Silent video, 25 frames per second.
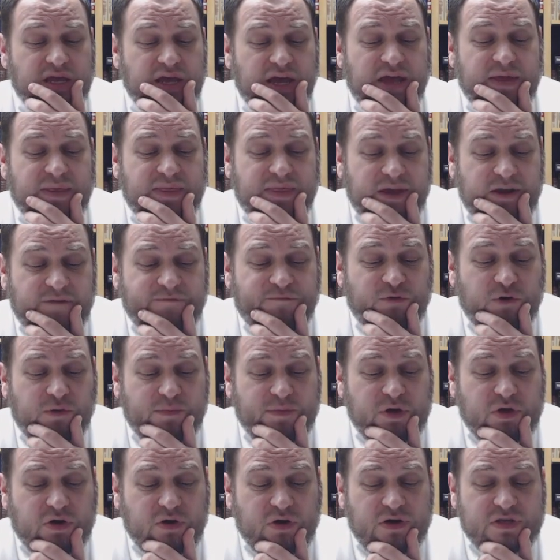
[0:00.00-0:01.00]
And
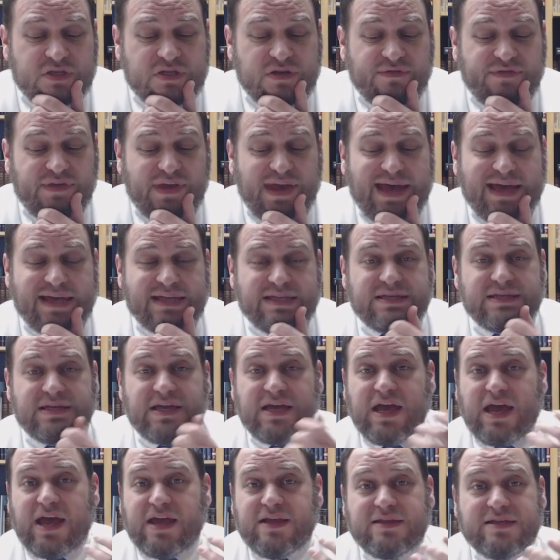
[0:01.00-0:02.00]
therefore, because of that,
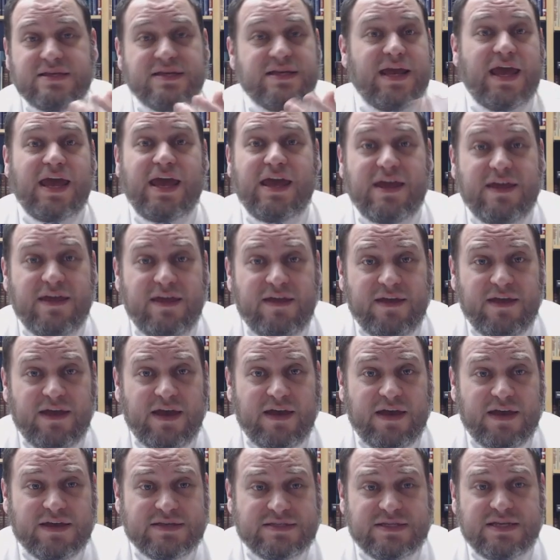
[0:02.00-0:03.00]
today,
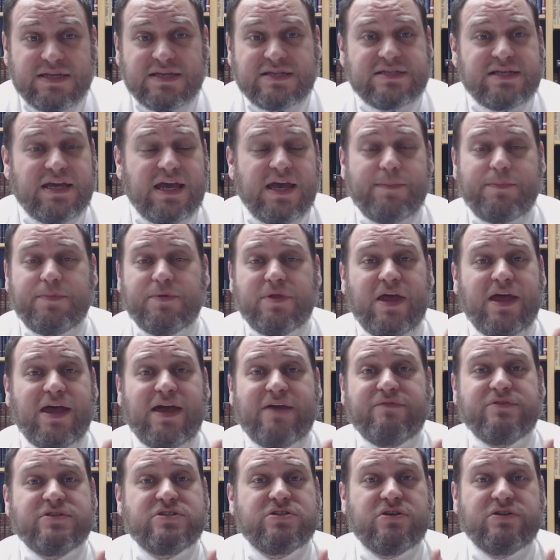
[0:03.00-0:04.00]
as an example, I
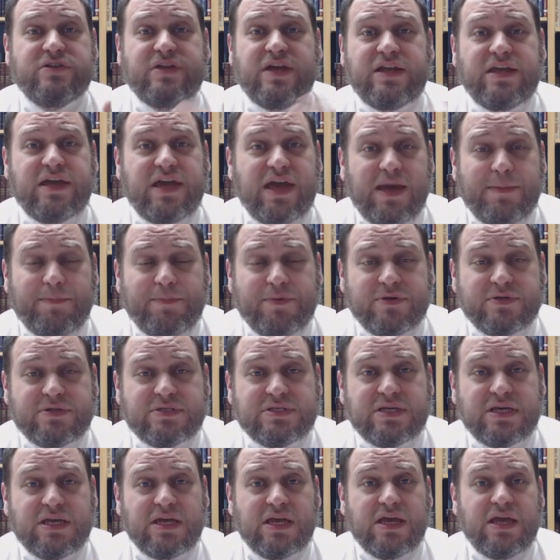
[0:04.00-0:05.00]
haven't sold any
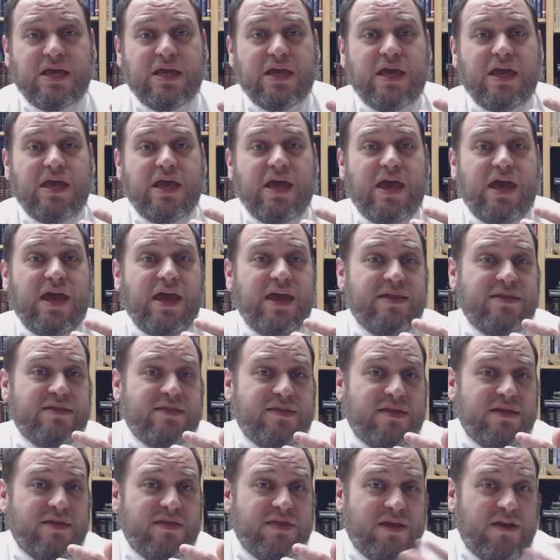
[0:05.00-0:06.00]
apples,
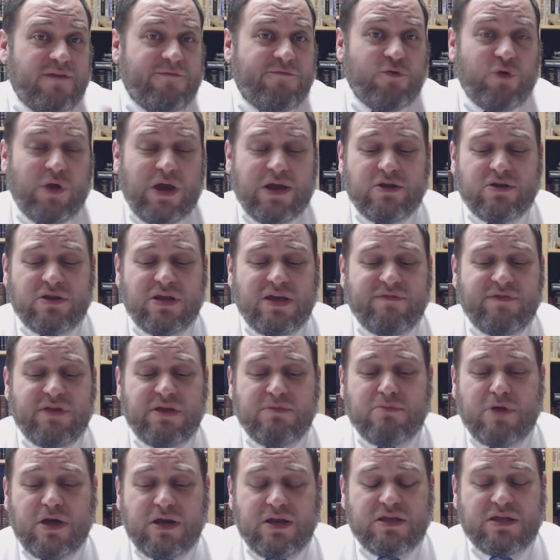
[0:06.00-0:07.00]
and therefore I don't have
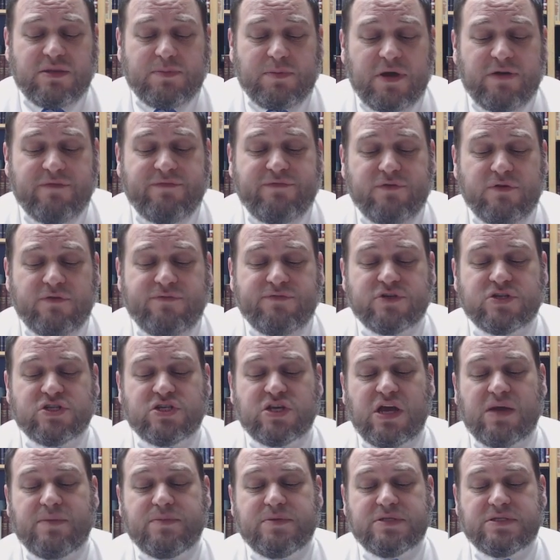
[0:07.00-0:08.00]
any money to buy food for
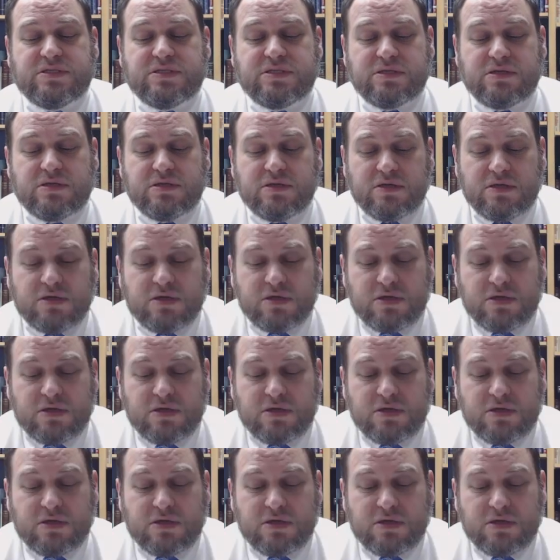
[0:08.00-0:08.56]
Shabbos.